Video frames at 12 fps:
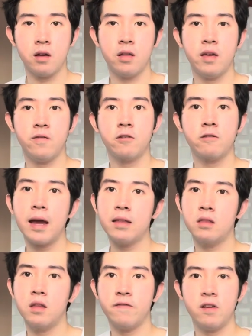and they've
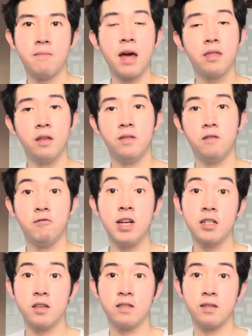tried different methods to
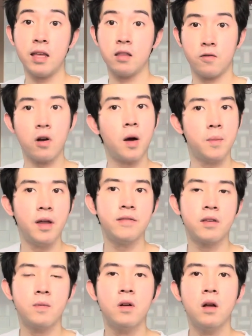reach the state of
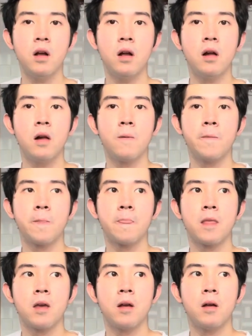communism.
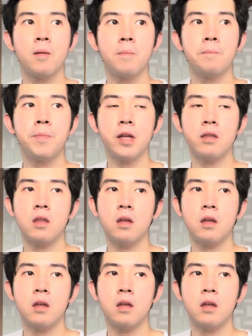But